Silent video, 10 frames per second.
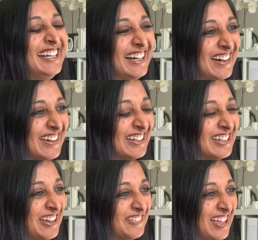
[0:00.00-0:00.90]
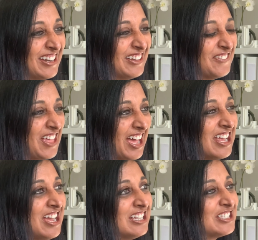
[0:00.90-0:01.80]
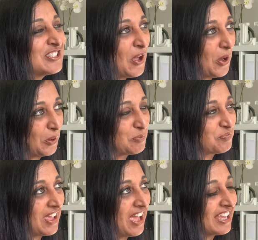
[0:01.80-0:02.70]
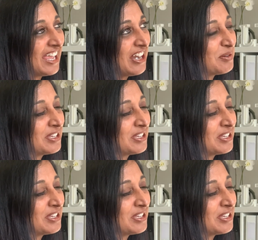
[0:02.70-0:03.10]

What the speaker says: Love that. So again, I